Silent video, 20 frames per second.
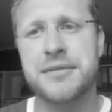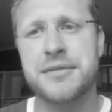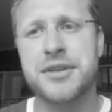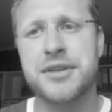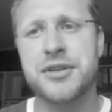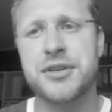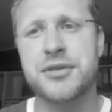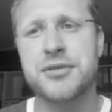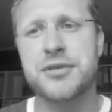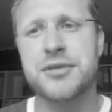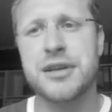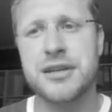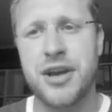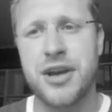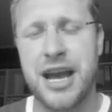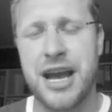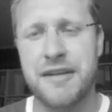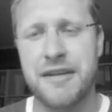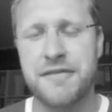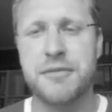you
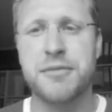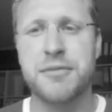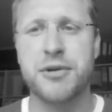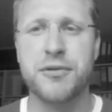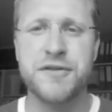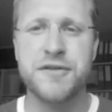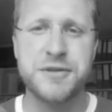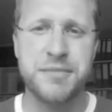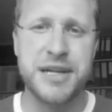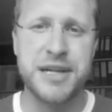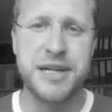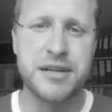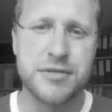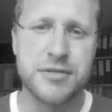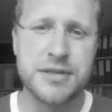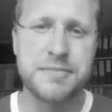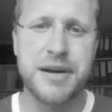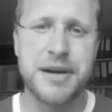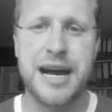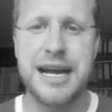have the
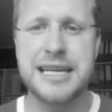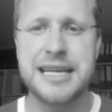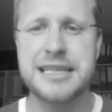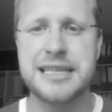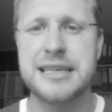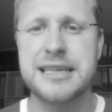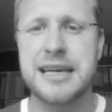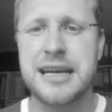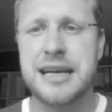Berufsbildungsbereich,